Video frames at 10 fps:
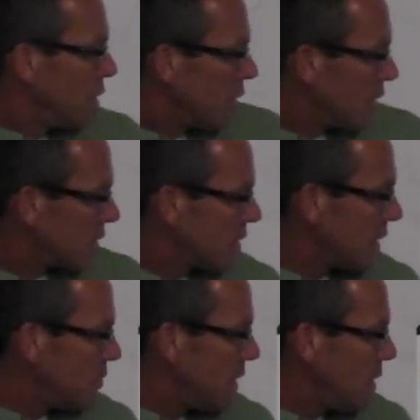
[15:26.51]
You're going to
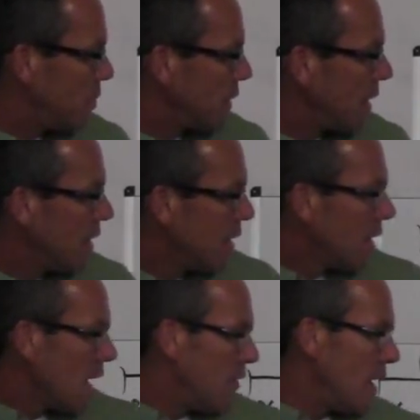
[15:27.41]
sleep deeply,
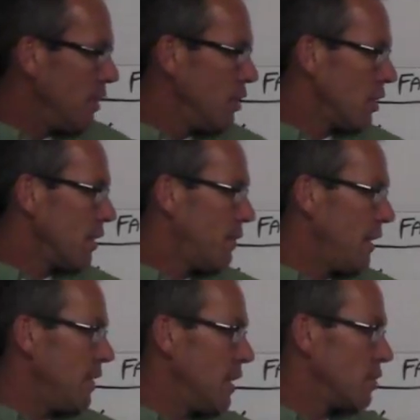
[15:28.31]
and then you're going to
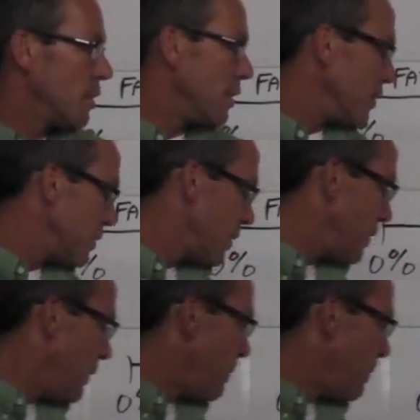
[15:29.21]
feed the adrenals.